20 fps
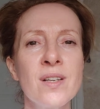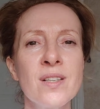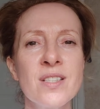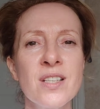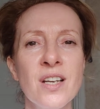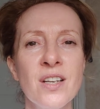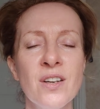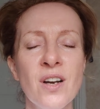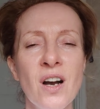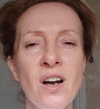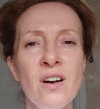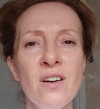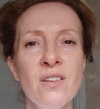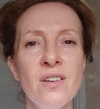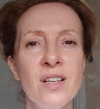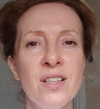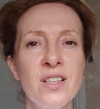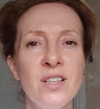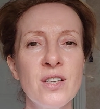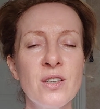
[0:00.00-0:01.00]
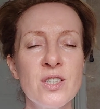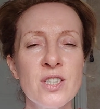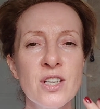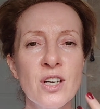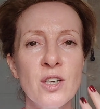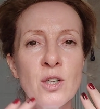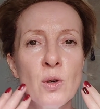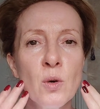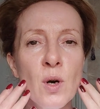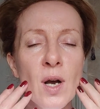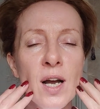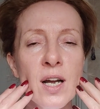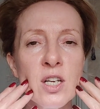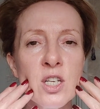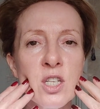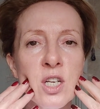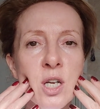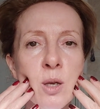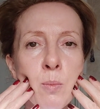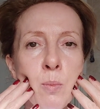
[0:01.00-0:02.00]
So you're
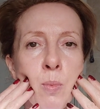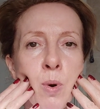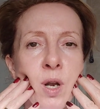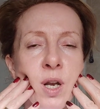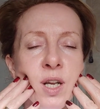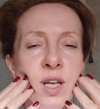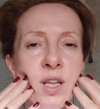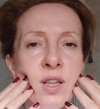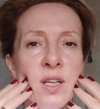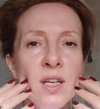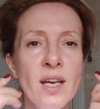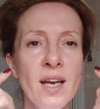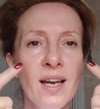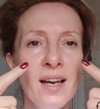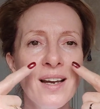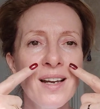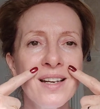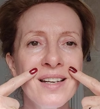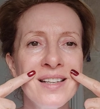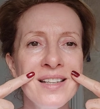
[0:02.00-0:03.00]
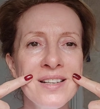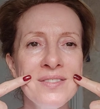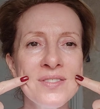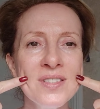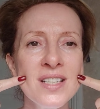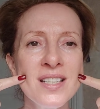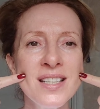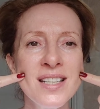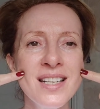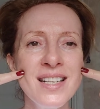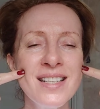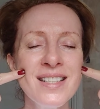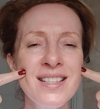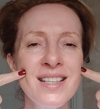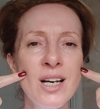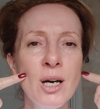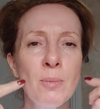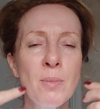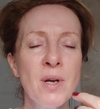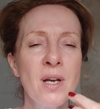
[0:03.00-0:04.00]
actually pulling in the air and lifting these
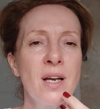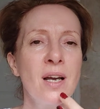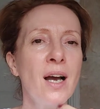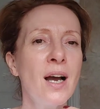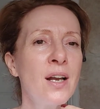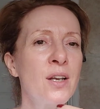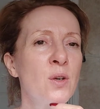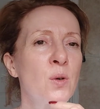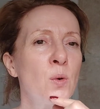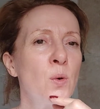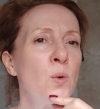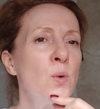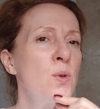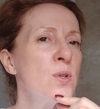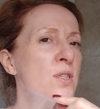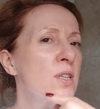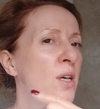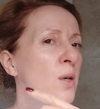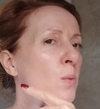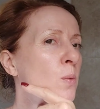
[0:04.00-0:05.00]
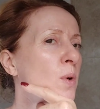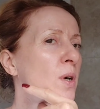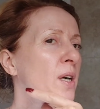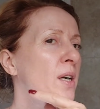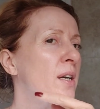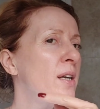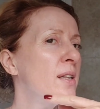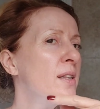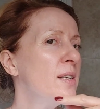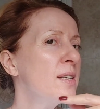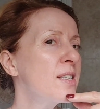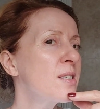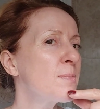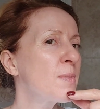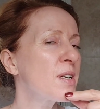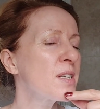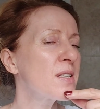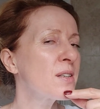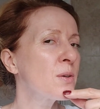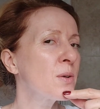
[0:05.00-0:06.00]
up, and you're also working this
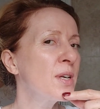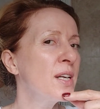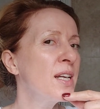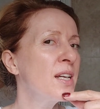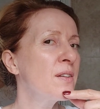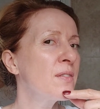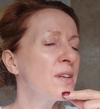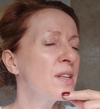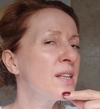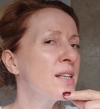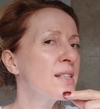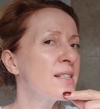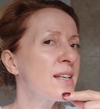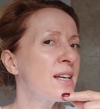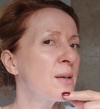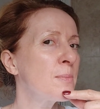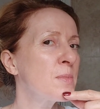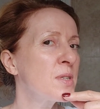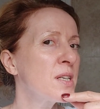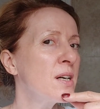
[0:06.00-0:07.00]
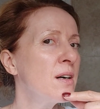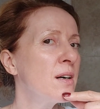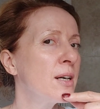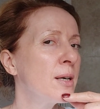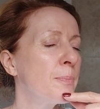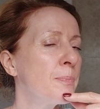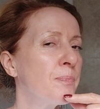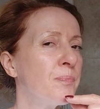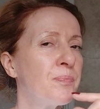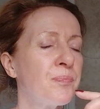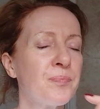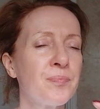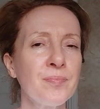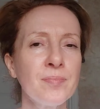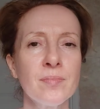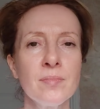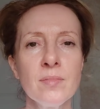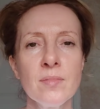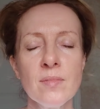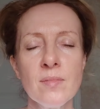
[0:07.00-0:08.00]
muscle here at the same time.
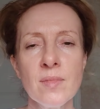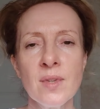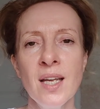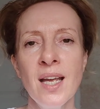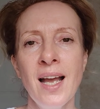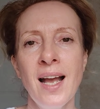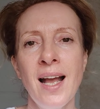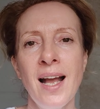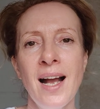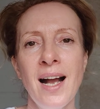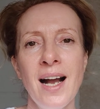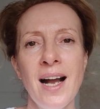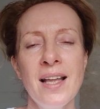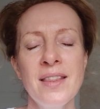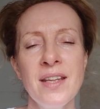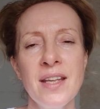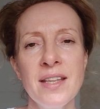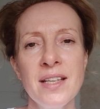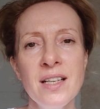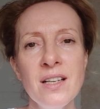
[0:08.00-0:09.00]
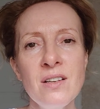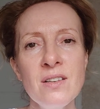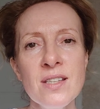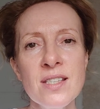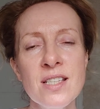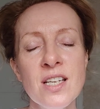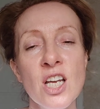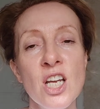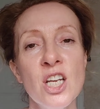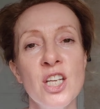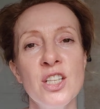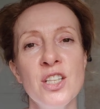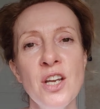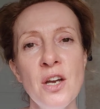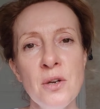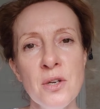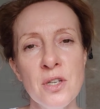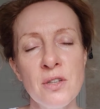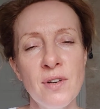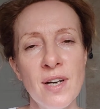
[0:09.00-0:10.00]
And then the last
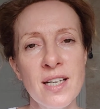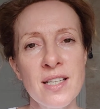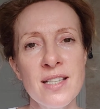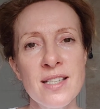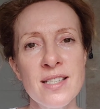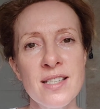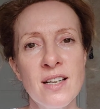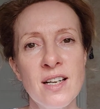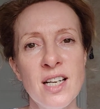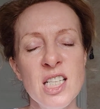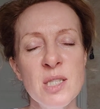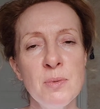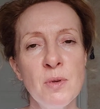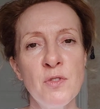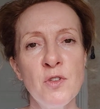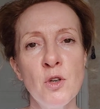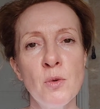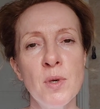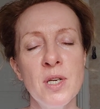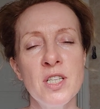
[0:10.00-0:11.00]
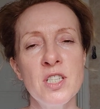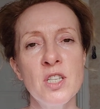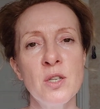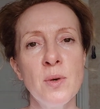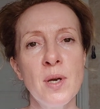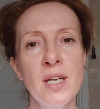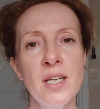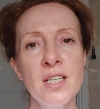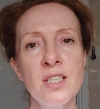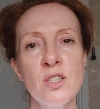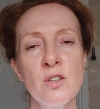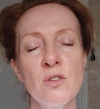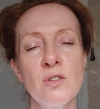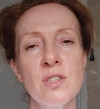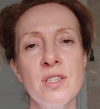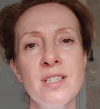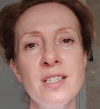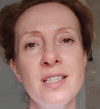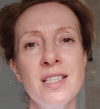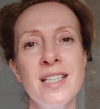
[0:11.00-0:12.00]
yoga exercise before we do any
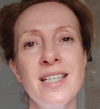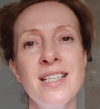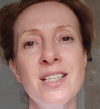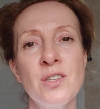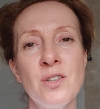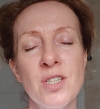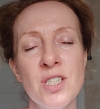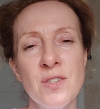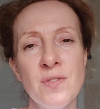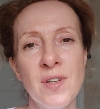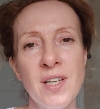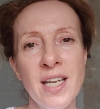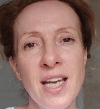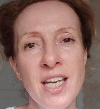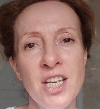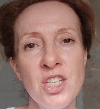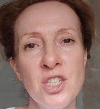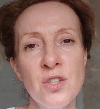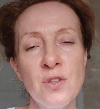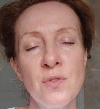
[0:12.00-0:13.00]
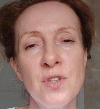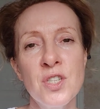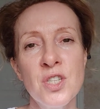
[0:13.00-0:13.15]
detoxification of the